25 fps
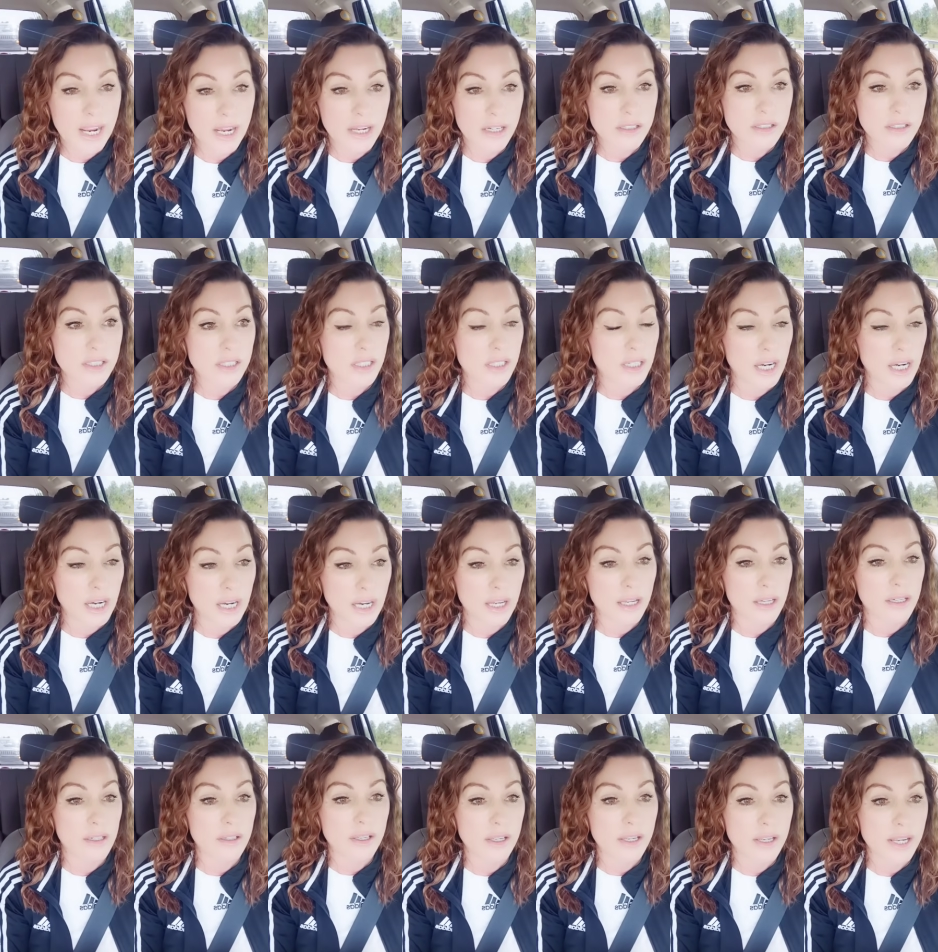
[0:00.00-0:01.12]
And
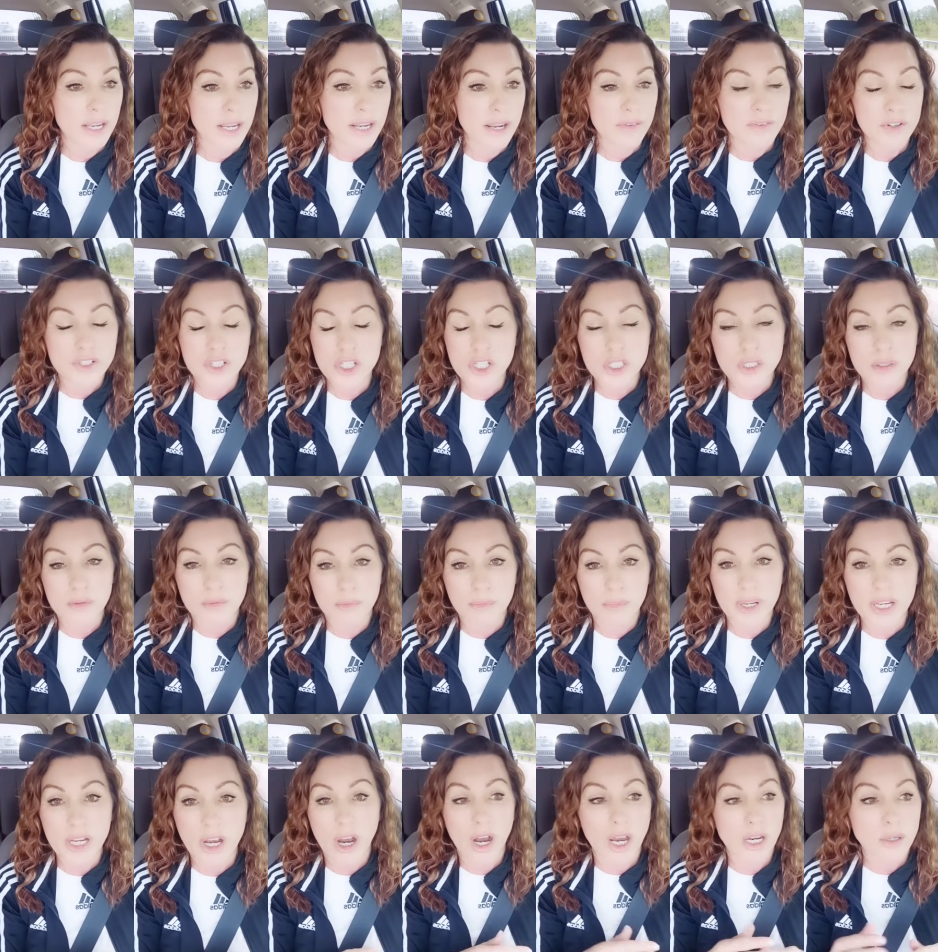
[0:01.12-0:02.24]
it was just
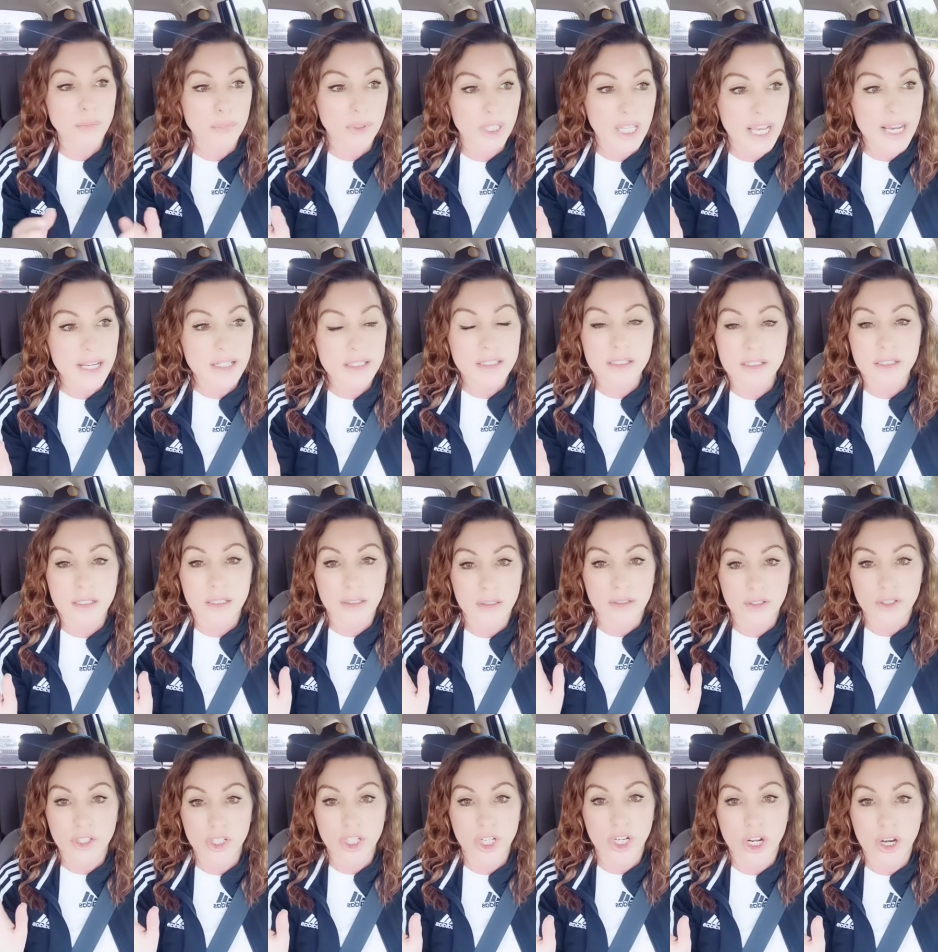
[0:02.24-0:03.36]
beyond blessed,
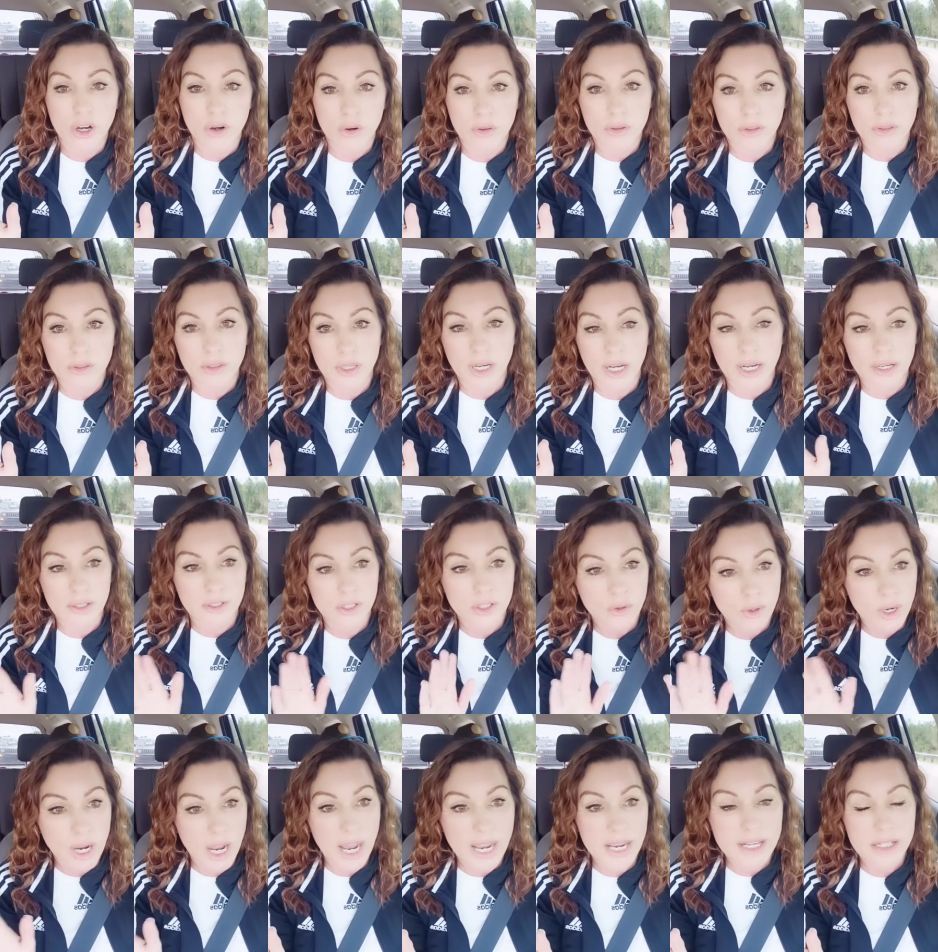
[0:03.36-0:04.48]
you know,
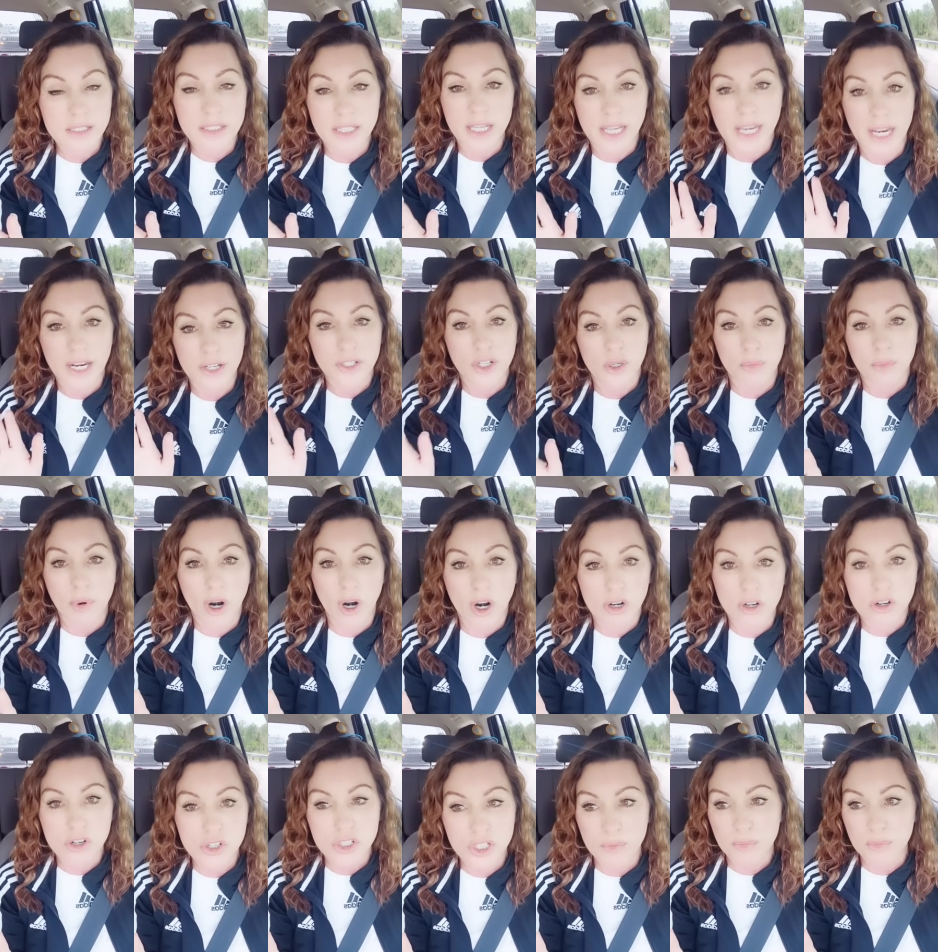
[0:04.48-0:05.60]
you guys and your
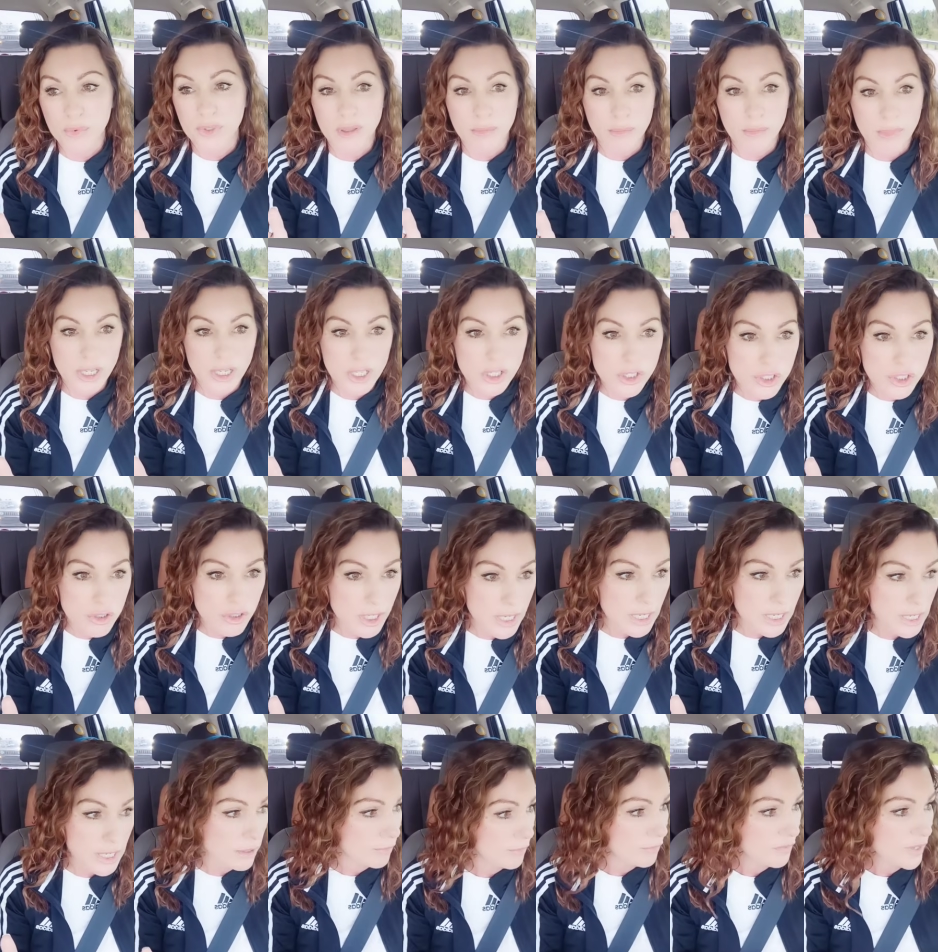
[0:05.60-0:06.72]
partnership with the
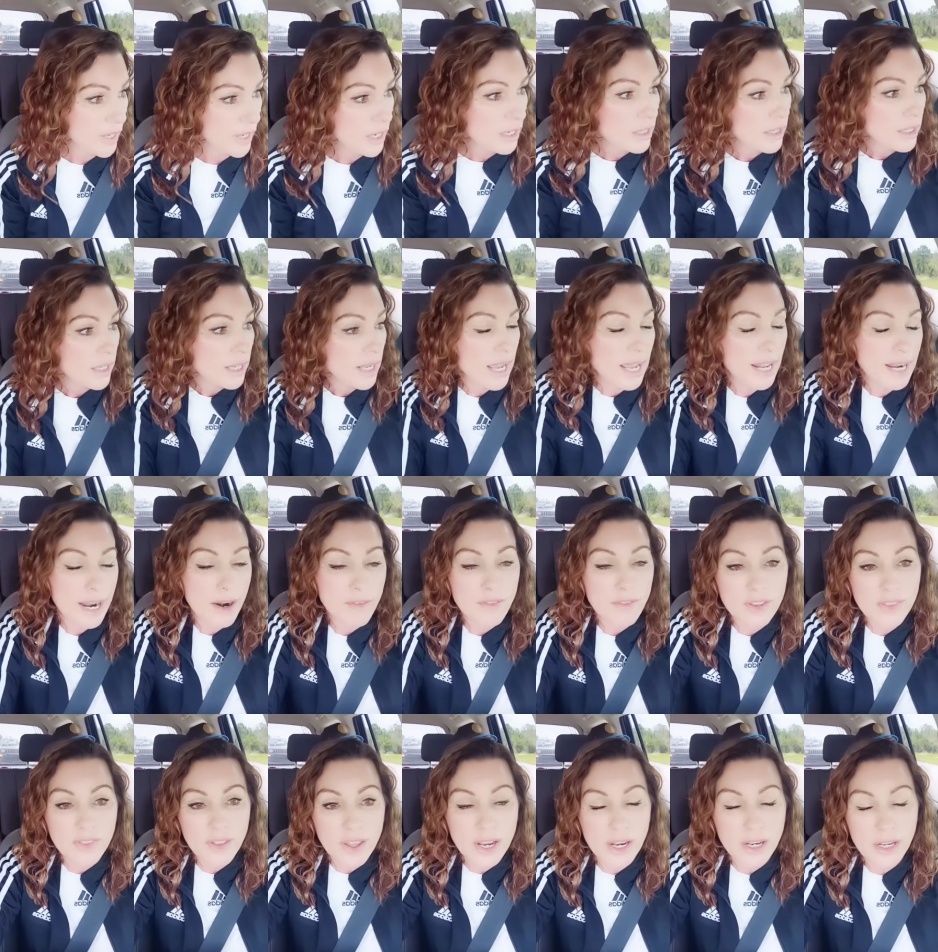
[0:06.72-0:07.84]
ministry and
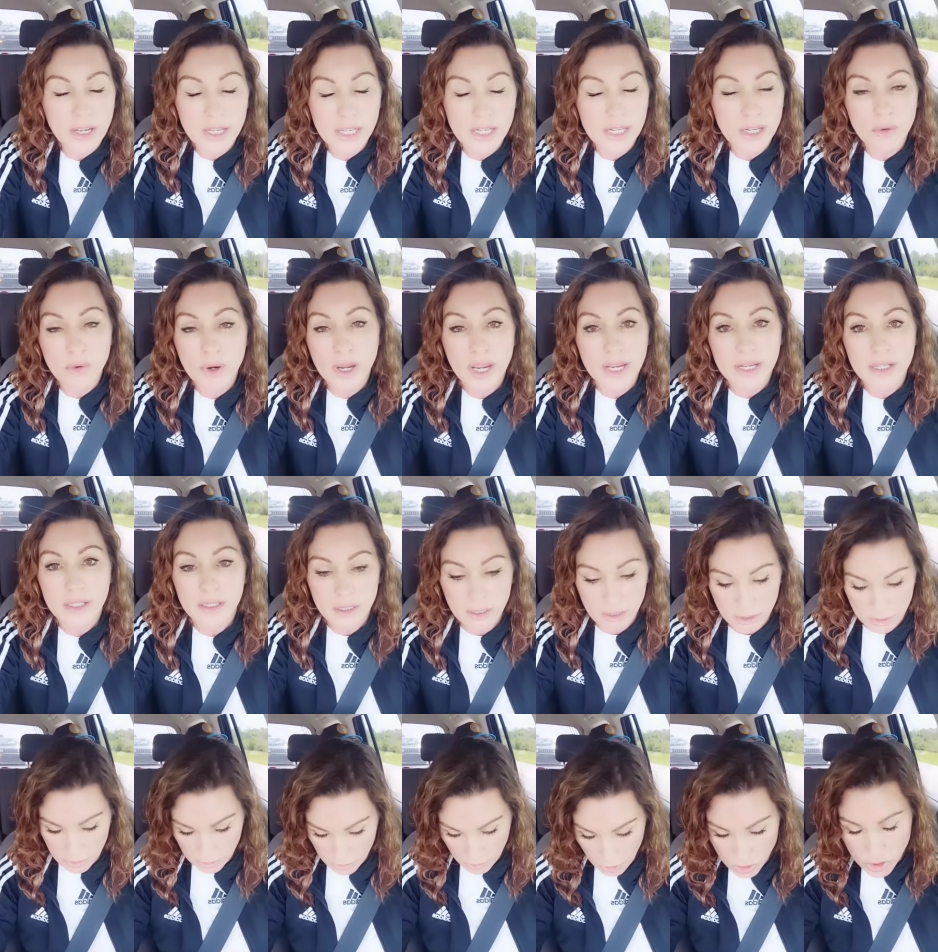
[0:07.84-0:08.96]
everything. Anyway,
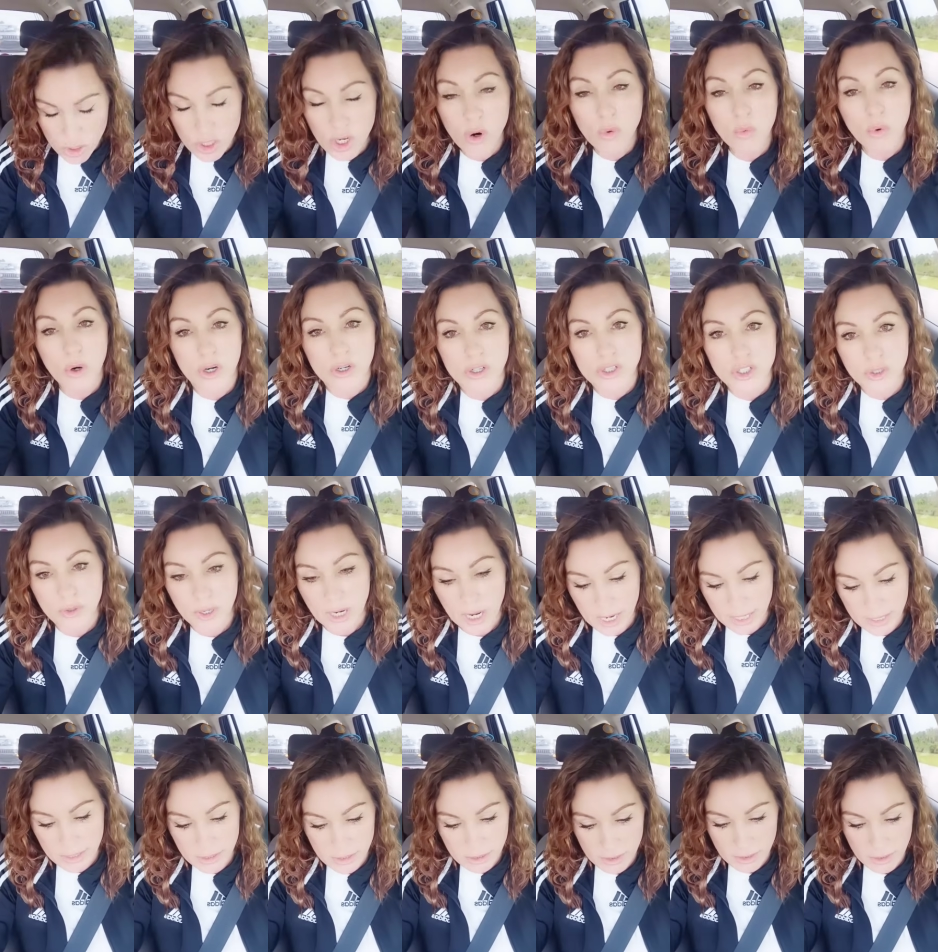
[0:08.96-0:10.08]
there's no words, you
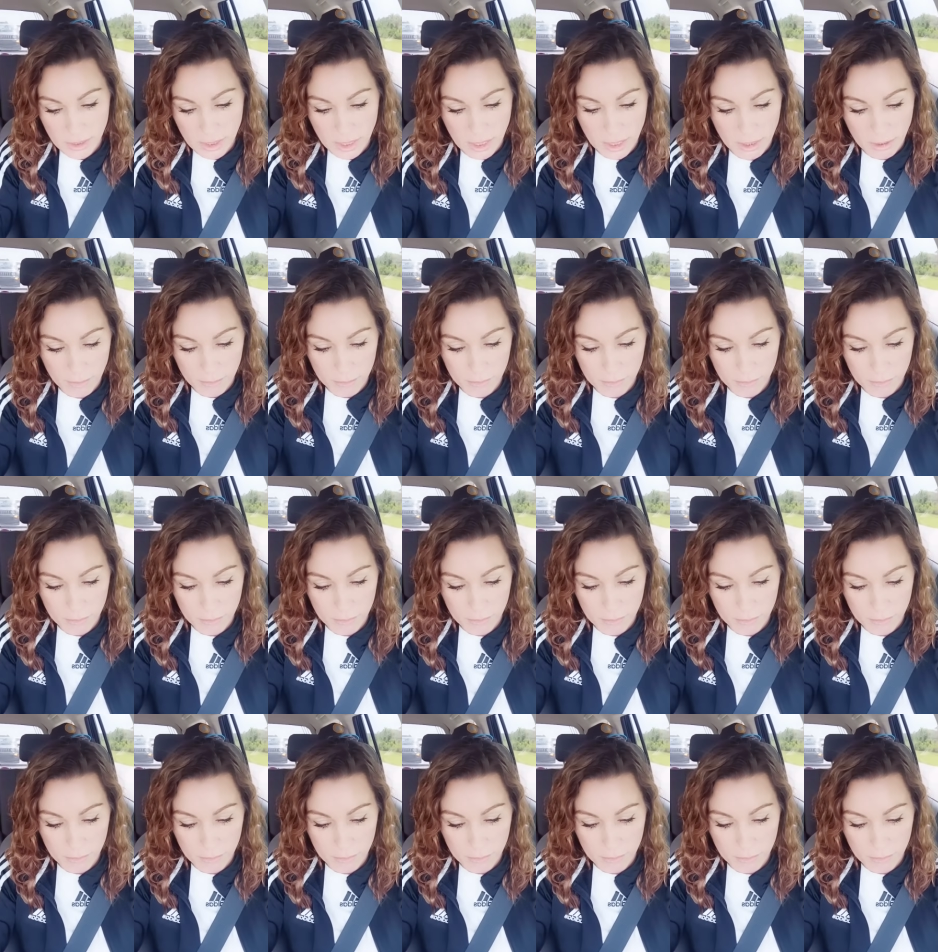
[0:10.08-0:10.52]
guys.